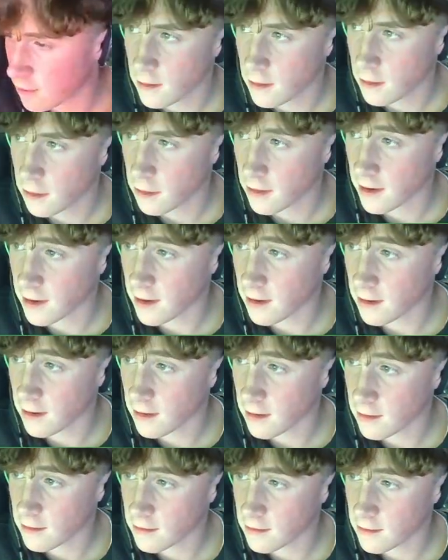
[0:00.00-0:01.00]
thing
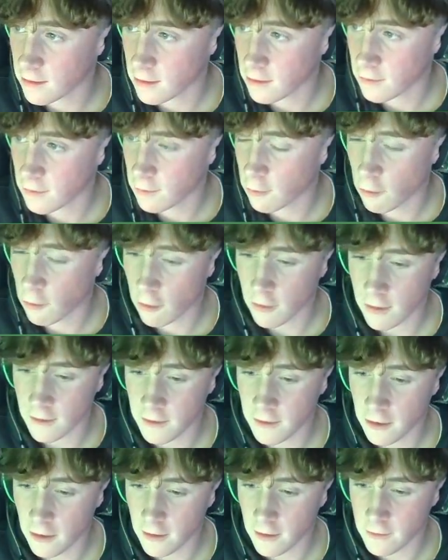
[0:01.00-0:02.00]
of what the
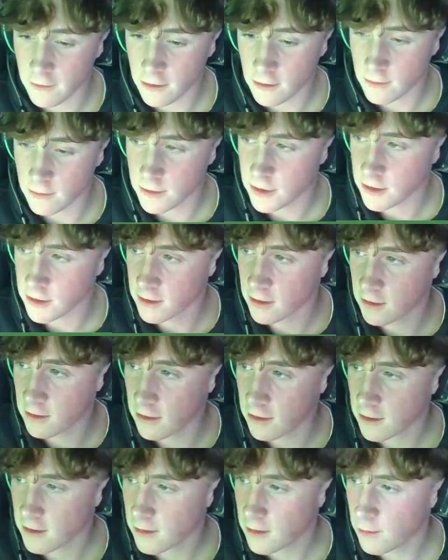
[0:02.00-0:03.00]
dive loop should look
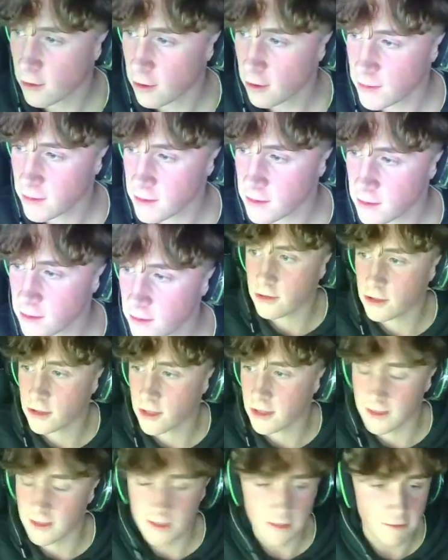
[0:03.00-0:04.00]
like in my opinion.
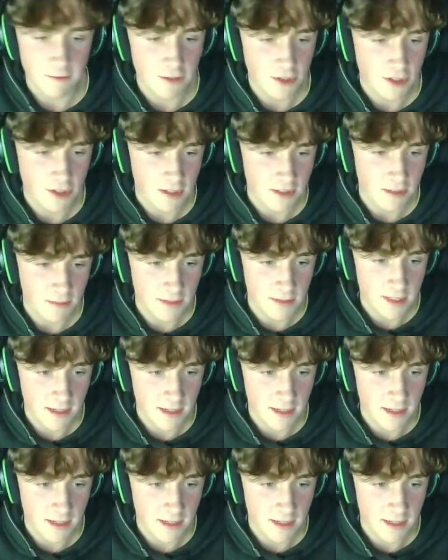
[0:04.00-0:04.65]
Let's see what ChatGPT